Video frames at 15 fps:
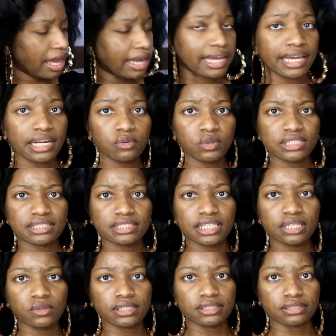i kind of want to
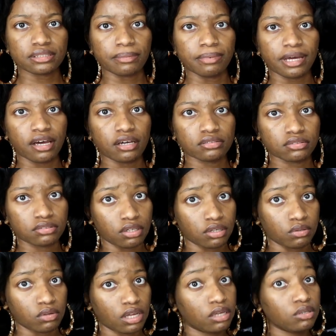see what it's about
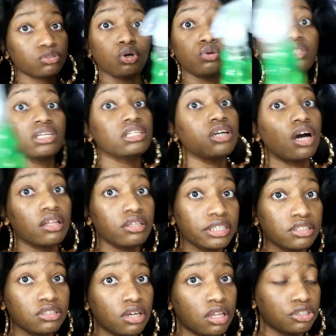so it was only a dollar
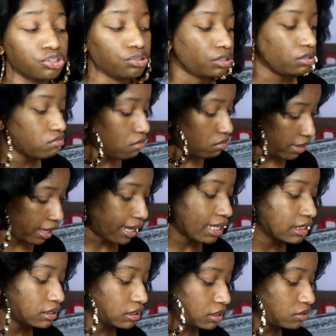at the dollar tree like
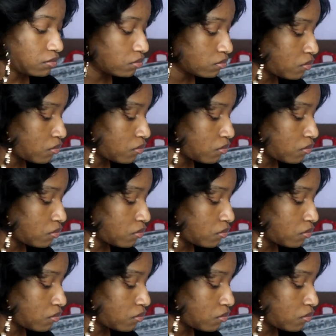i said